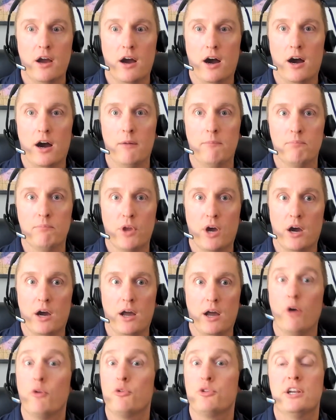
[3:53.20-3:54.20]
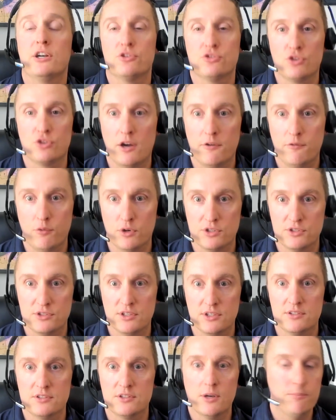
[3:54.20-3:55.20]
a healthcare software
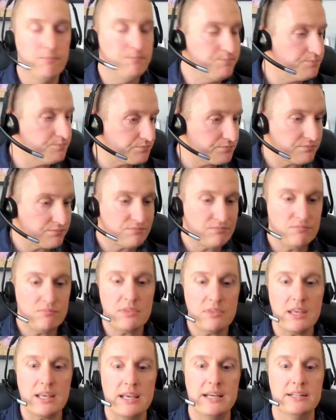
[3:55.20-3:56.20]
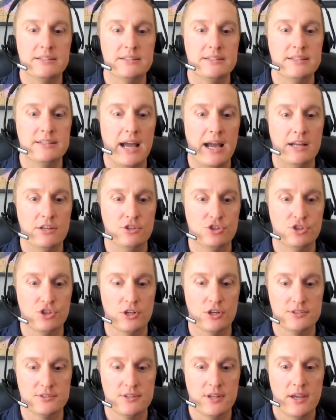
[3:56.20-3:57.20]
system, it's not
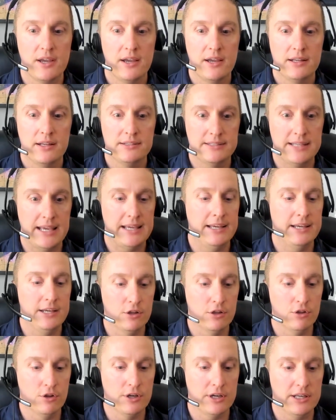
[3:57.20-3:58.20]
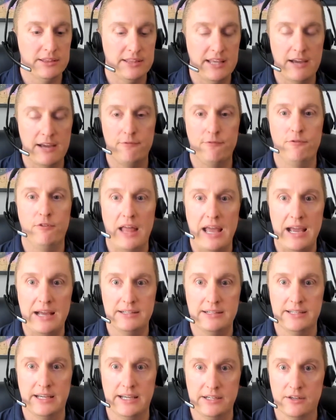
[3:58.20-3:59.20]
just taking a look at that
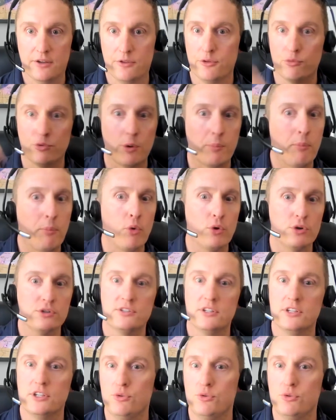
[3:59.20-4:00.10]
flat data. The reports that